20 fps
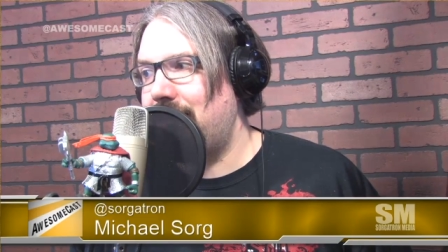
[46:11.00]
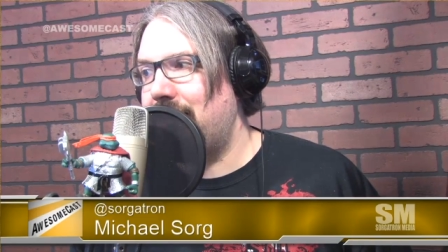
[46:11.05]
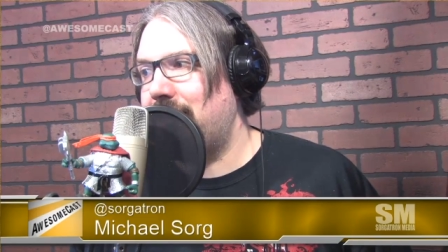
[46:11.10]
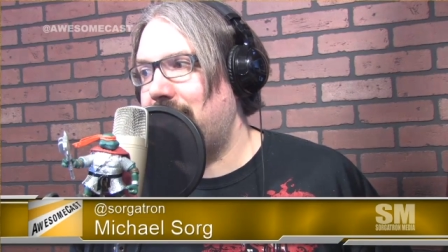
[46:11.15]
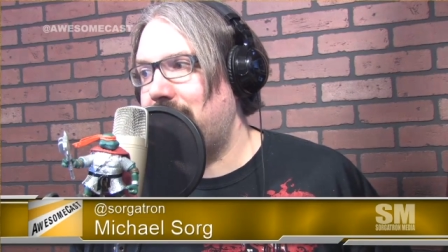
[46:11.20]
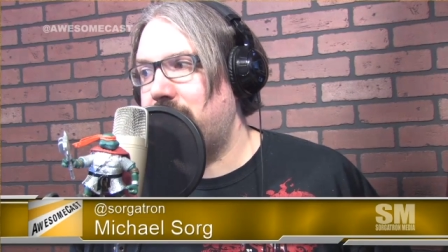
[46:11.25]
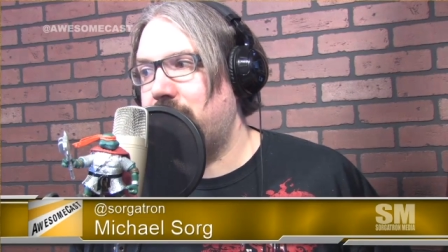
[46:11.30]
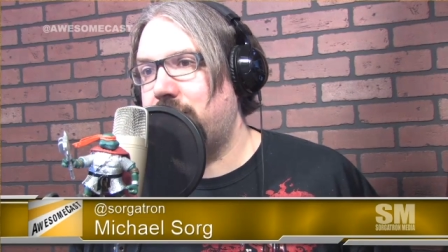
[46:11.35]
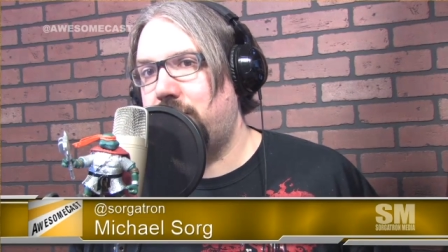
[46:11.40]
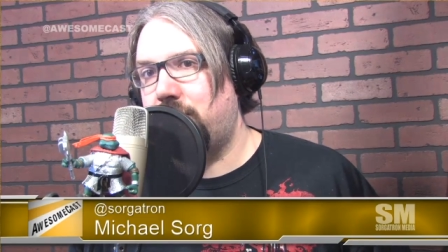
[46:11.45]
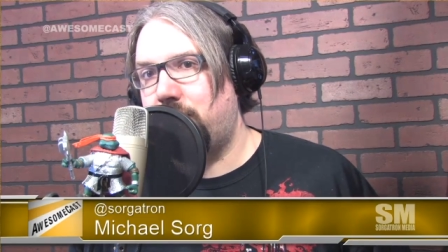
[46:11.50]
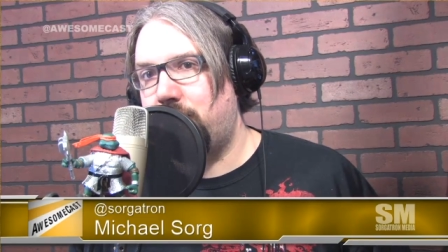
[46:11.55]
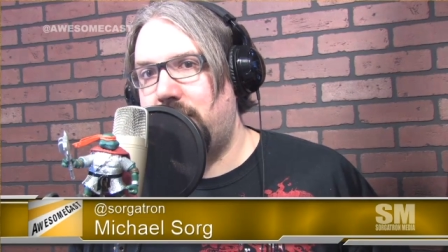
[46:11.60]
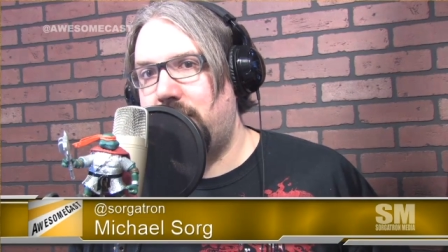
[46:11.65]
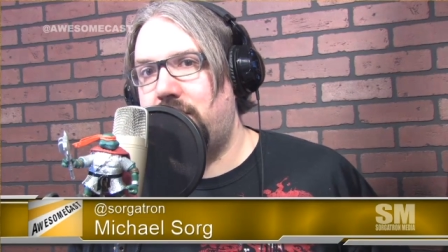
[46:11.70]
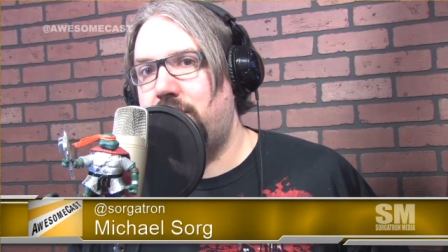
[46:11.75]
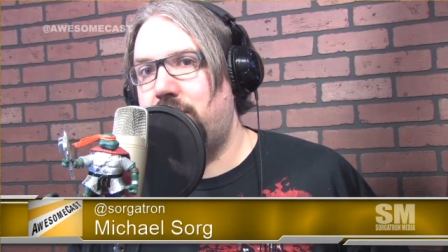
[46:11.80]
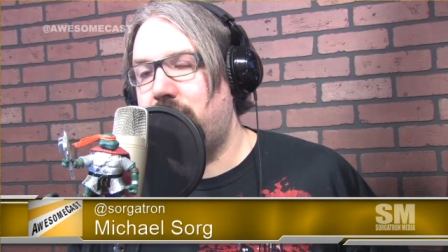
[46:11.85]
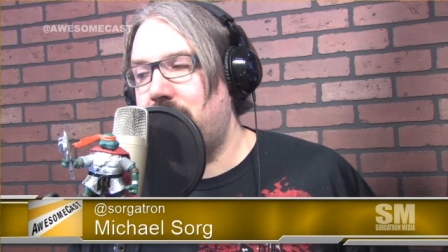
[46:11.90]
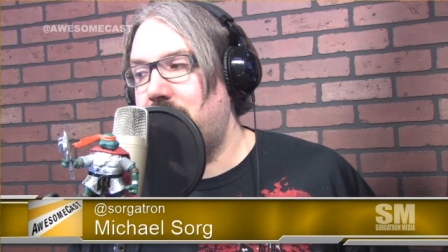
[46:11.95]
at least a little
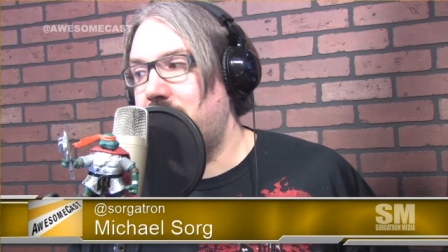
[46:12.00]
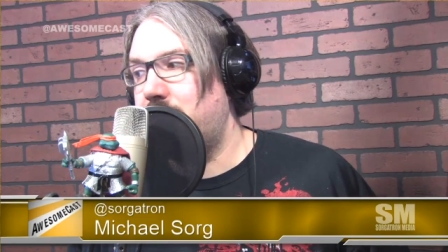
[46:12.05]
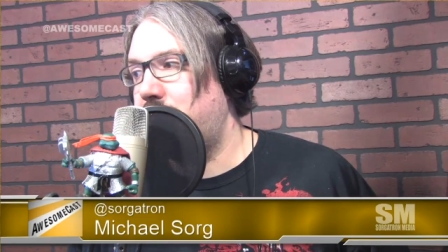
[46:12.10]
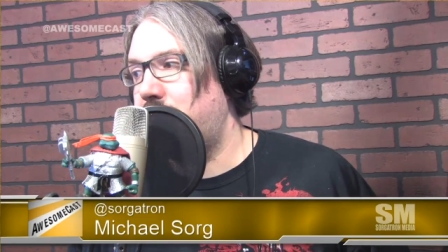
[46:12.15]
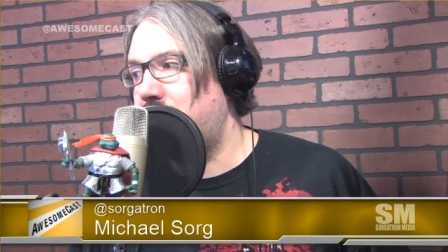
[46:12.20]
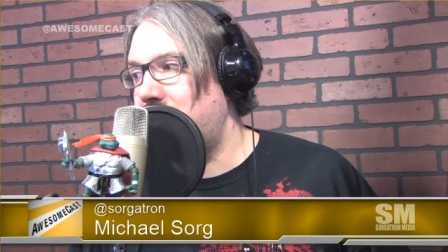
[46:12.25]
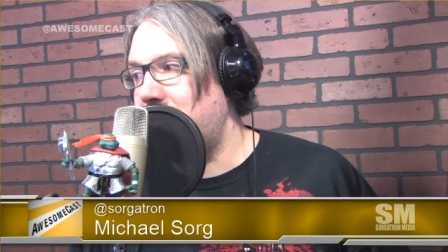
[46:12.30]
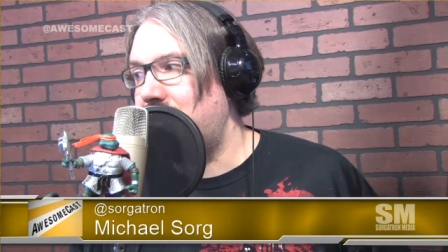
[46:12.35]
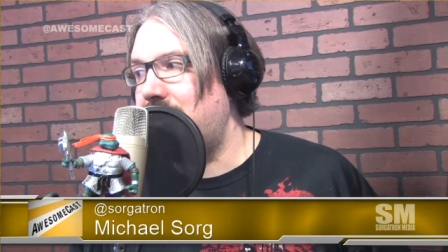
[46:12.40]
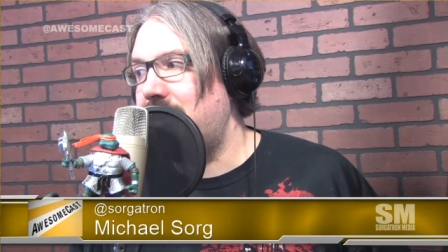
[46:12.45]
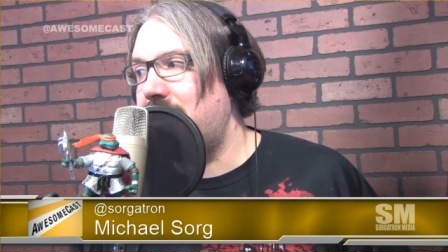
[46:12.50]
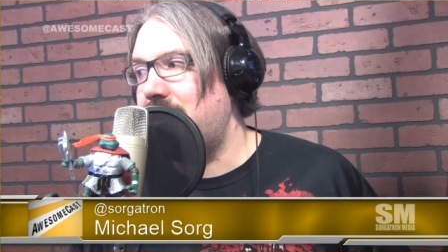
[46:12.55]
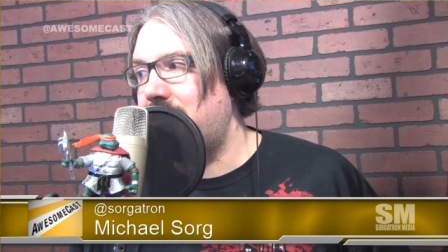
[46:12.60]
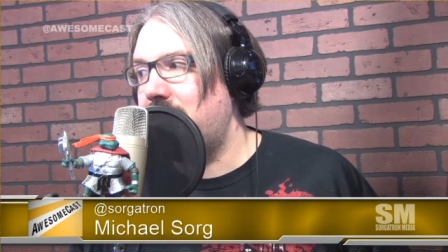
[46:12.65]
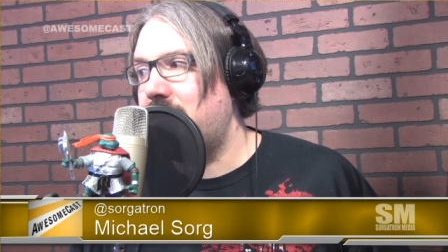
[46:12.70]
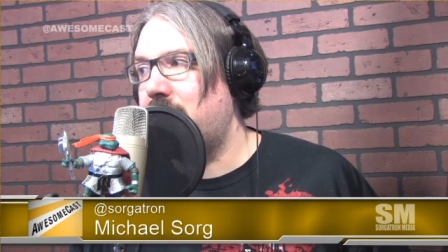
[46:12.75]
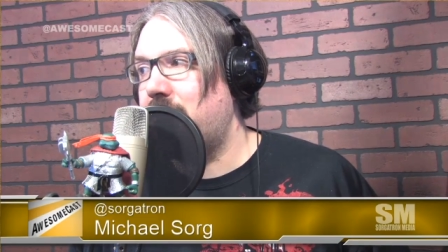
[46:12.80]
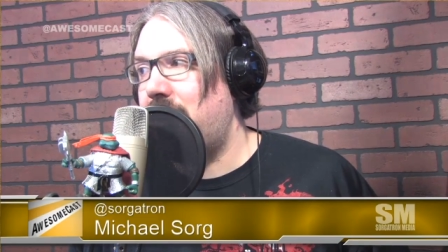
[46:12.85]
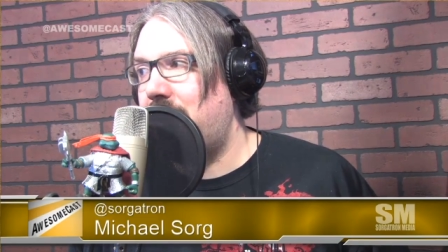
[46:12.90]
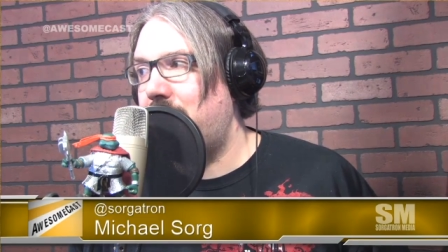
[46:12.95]
bit to this. But again, you
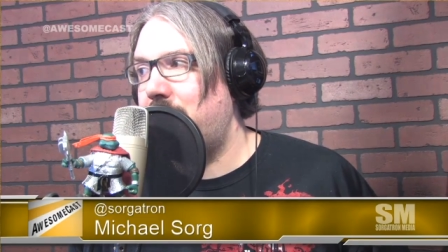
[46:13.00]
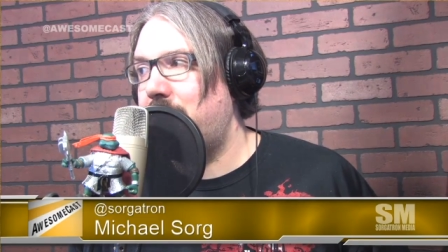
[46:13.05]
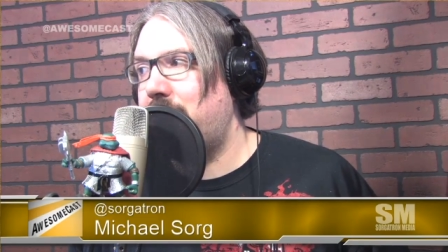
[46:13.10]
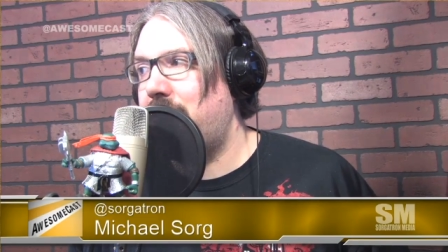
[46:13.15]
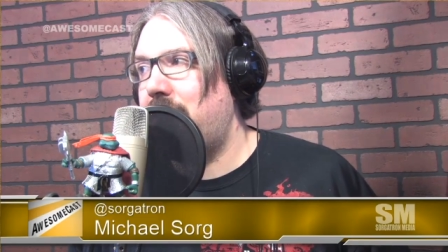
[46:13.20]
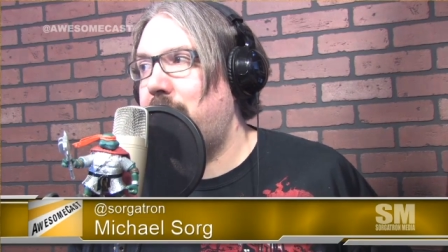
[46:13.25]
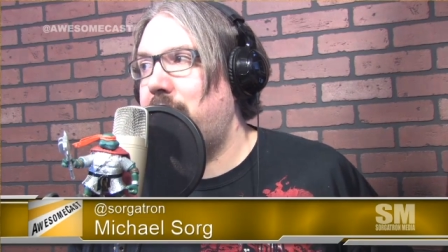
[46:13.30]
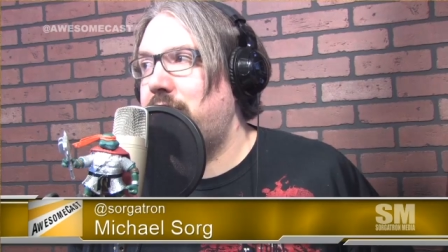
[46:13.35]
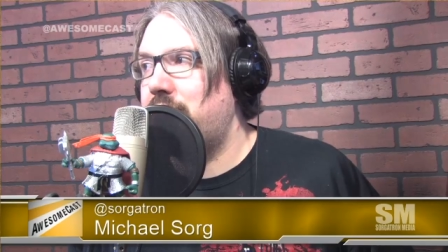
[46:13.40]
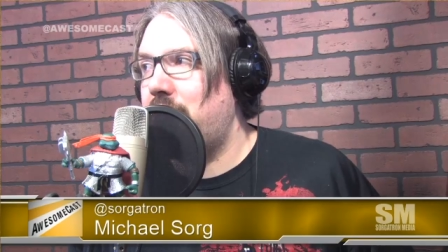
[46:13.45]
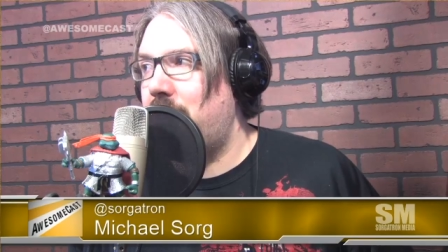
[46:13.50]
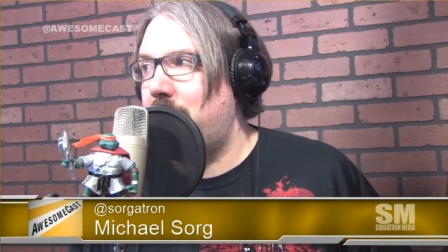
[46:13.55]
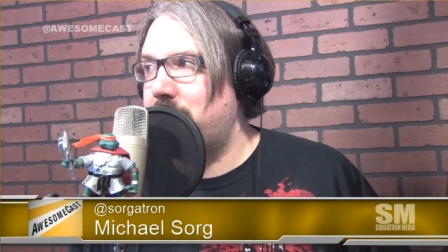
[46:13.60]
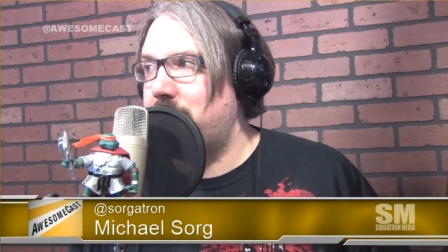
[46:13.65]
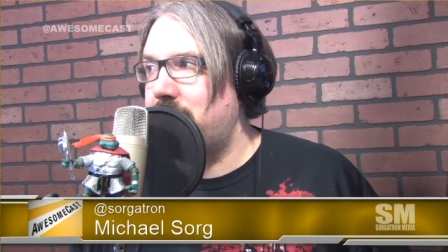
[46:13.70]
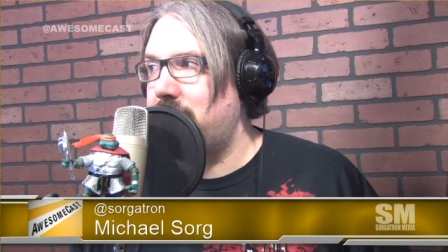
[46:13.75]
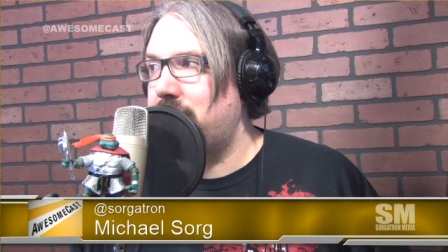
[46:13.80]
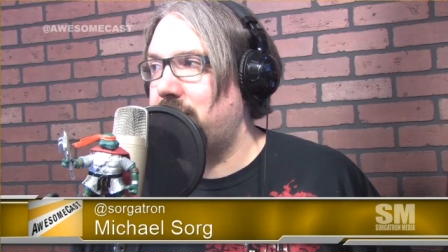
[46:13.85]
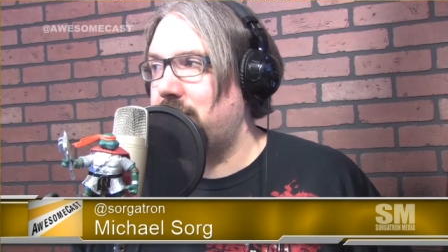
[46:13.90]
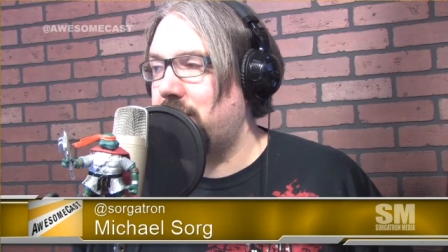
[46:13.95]
know, how how much
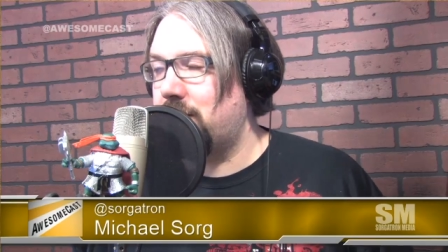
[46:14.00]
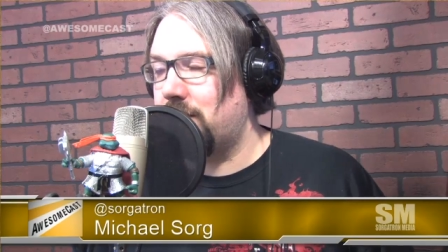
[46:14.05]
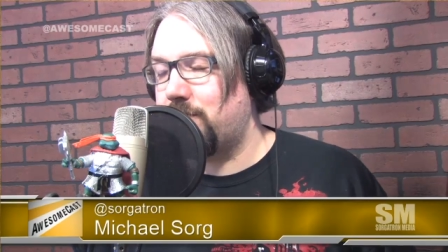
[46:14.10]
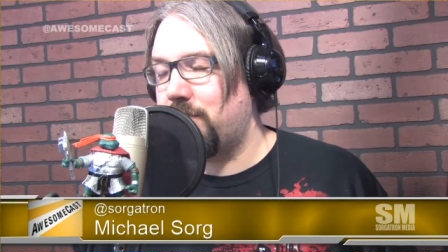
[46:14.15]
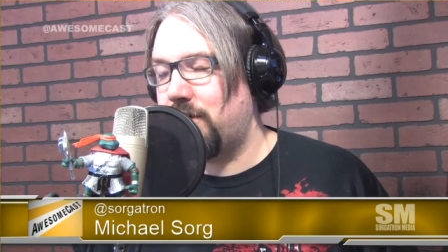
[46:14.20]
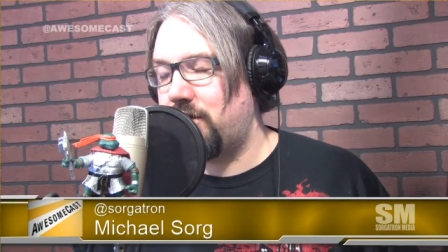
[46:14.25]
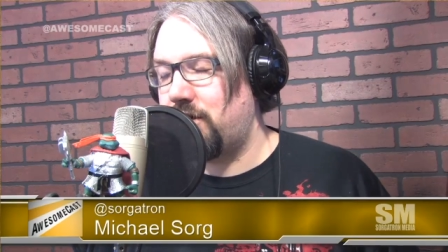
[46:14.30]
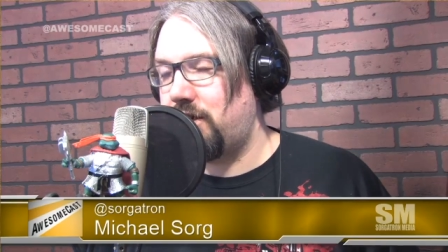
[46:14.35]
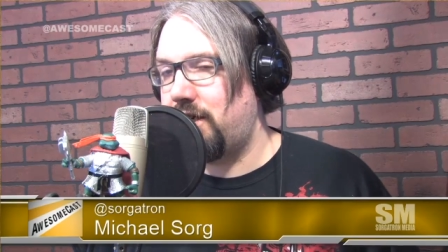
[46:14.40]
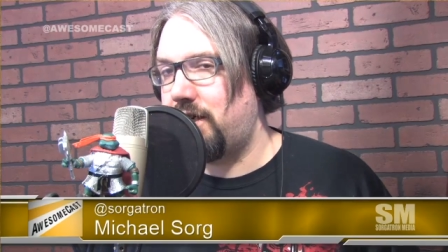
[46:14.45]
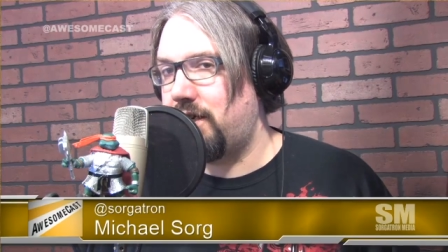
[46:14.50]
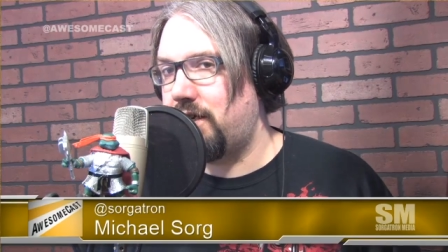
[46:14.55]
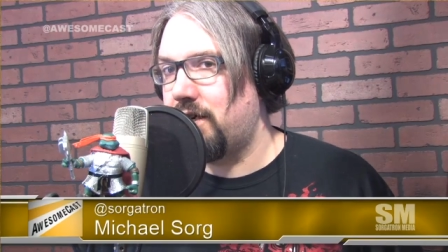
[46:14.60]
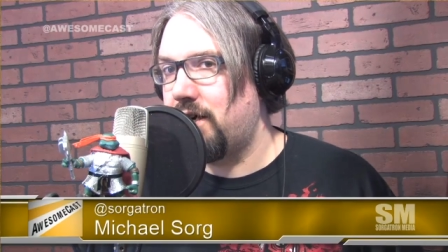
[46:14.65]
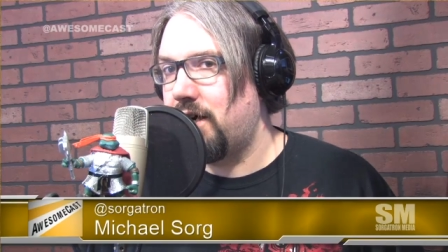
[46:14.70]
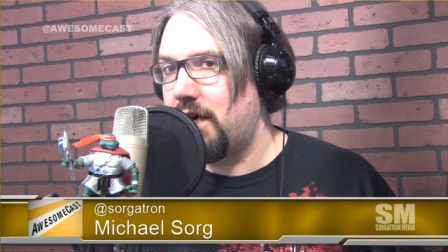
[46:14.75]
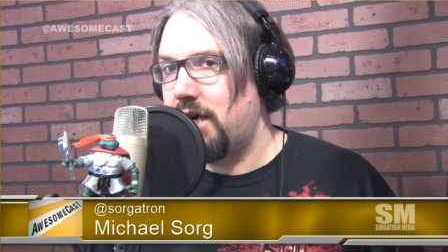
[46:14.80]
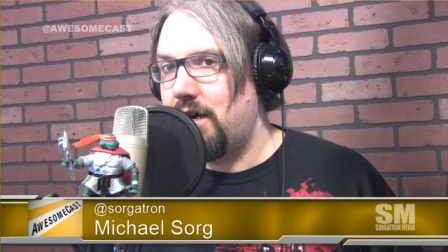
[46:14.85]
option is there, especially in